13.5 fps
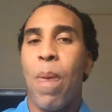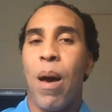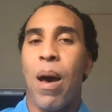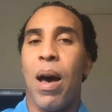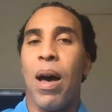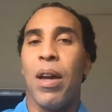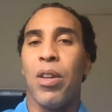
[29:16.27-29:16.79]

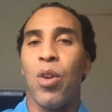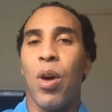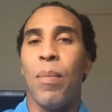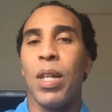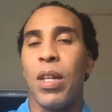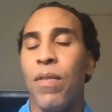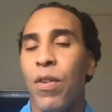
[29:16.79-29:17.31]
uh, you know,
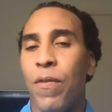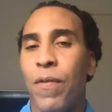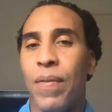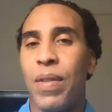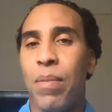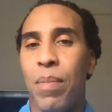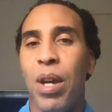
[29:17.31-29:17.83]
I'm going to give you
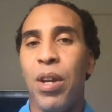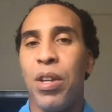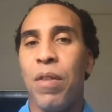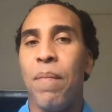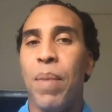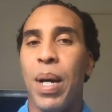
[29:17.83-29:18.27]
15 million,